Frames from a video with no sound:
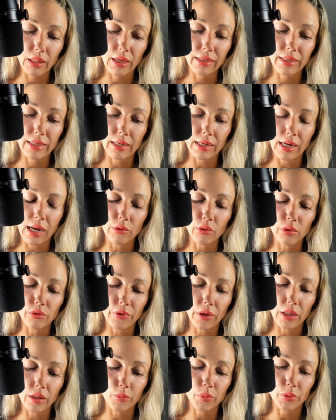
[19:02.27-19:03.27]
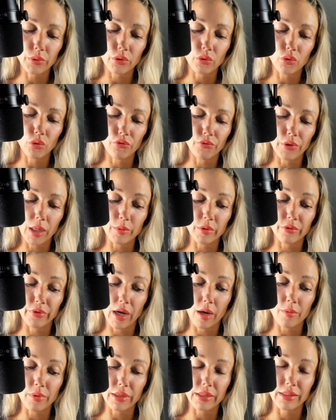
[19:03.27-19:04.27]
again, I will follow up with the Cool Fiber
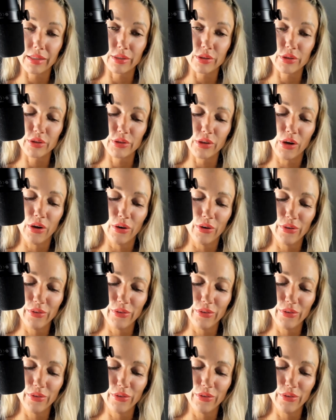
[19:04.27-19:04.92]
fabric and let you know.